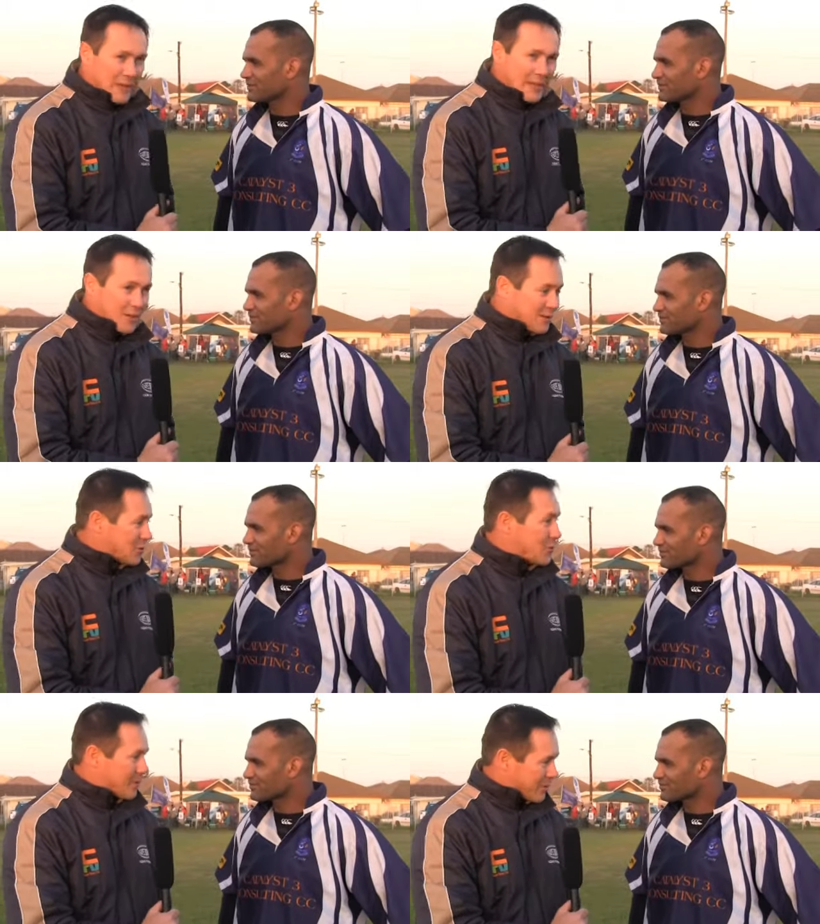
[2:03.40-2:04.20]
Speaker 1: We, uh,
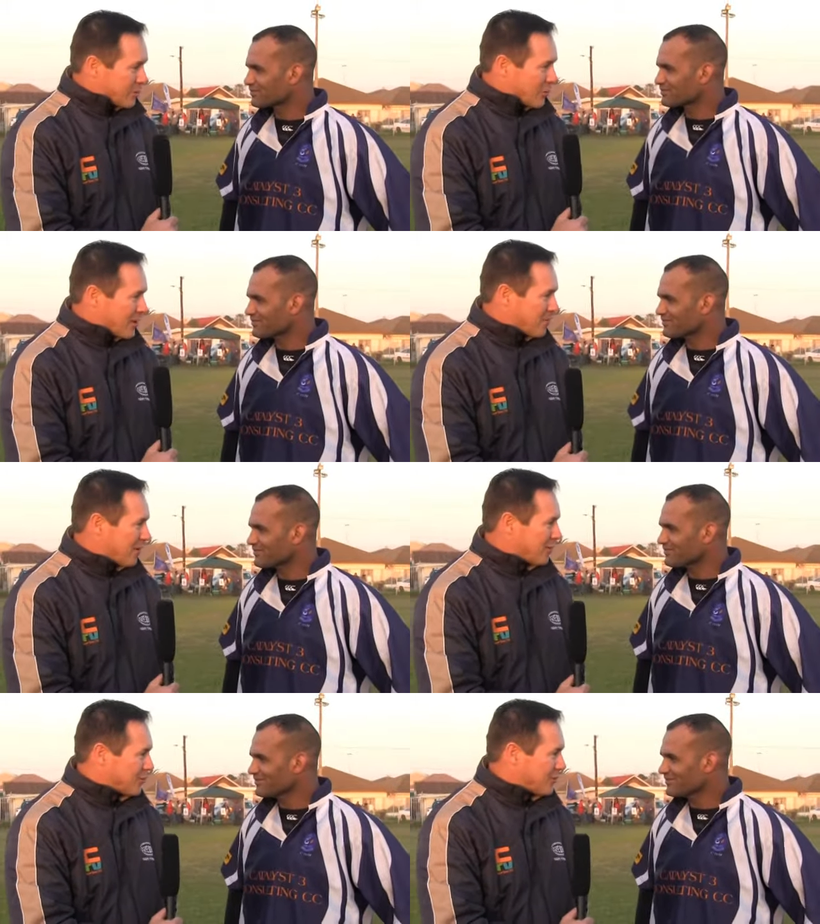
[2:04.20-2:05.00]
we were talking
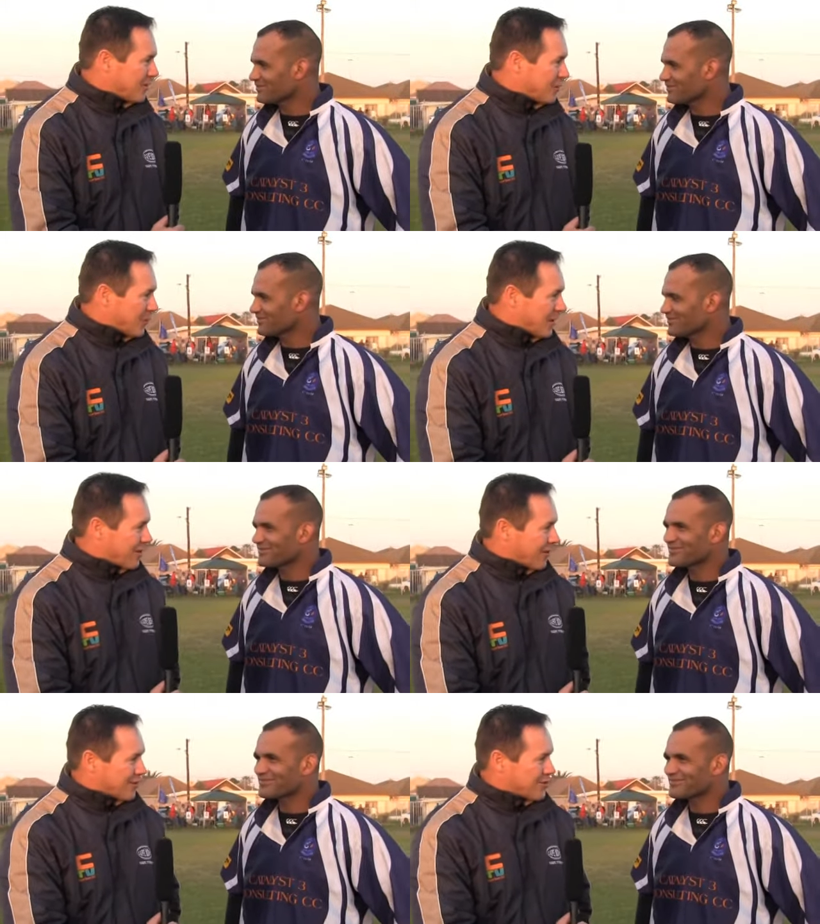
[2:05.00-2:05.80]
about you in the
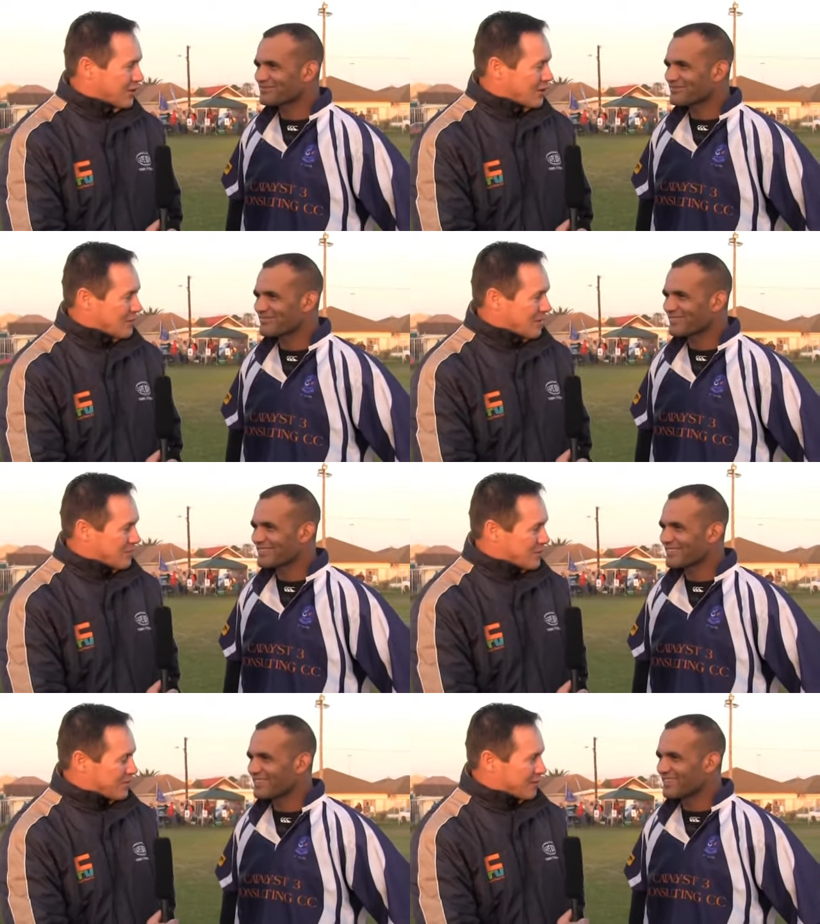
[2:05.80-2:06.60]
week on the show, uh,
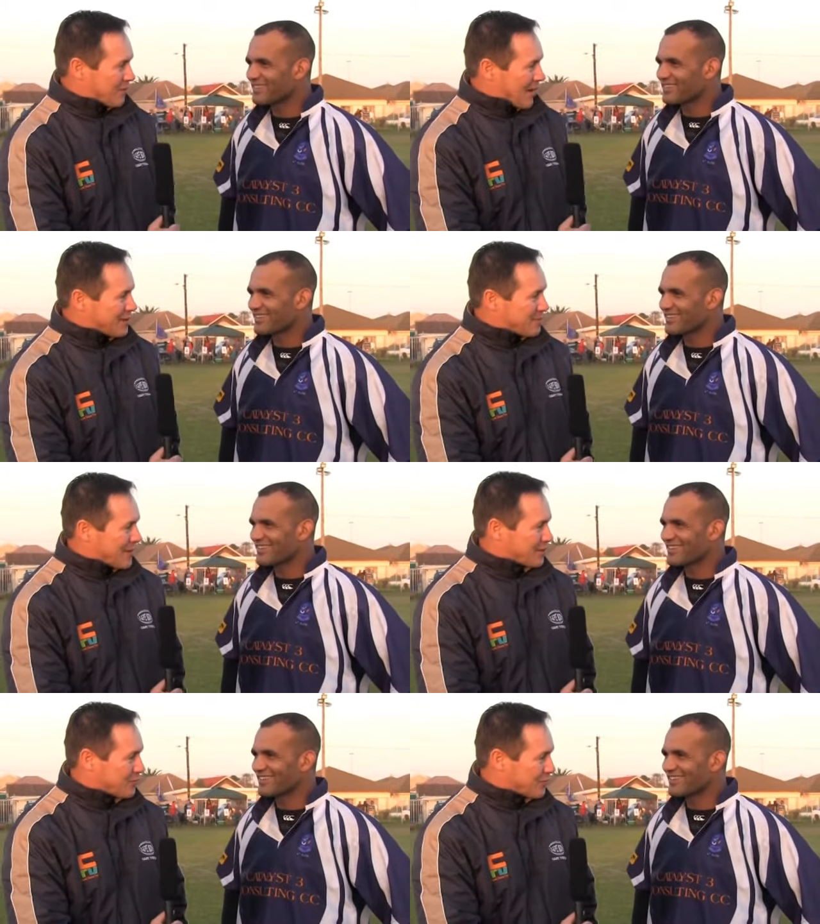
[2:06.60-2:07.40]
moving from eighth
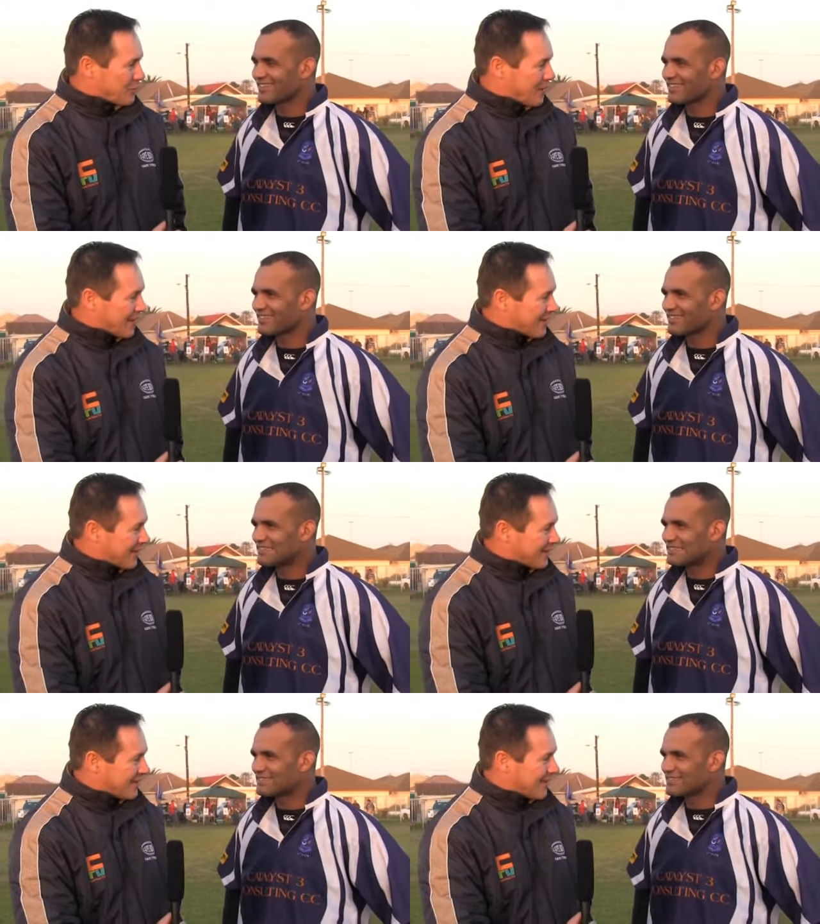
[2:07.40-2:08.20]
man to fullback,
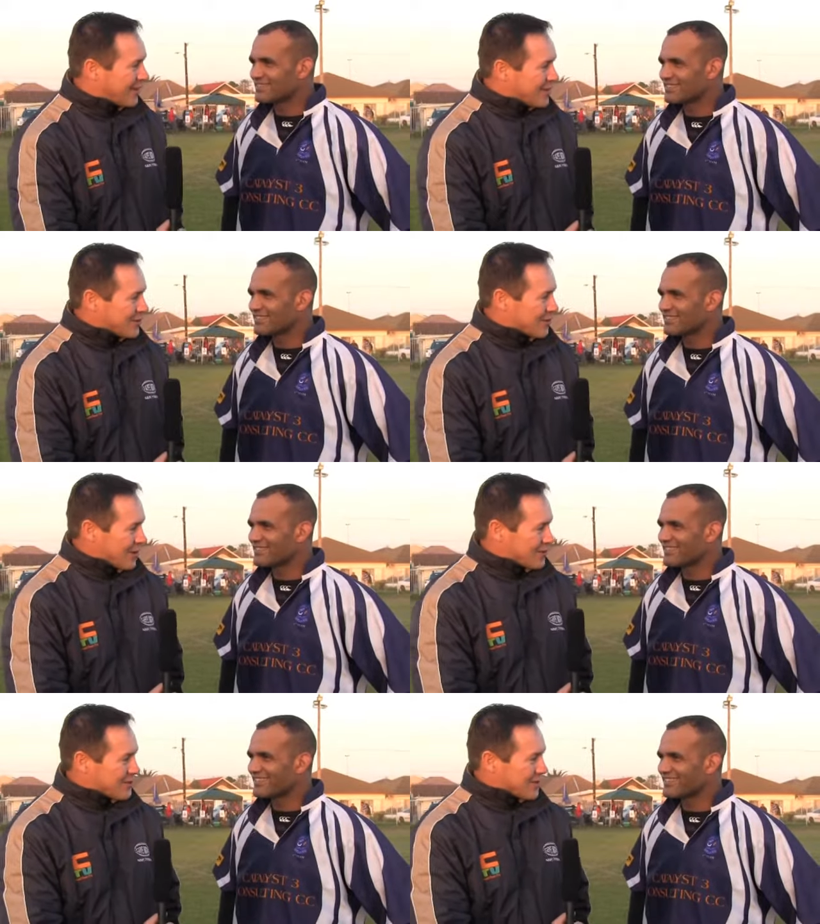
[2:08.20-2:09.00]
and uh, your
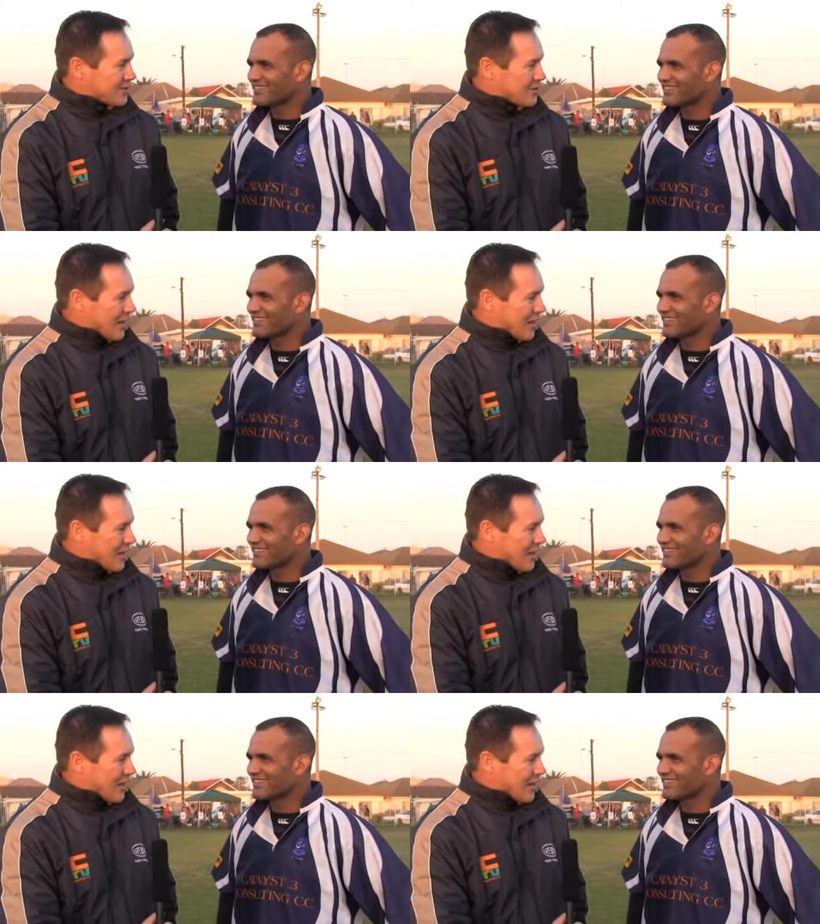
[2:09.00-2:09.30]
coach said that you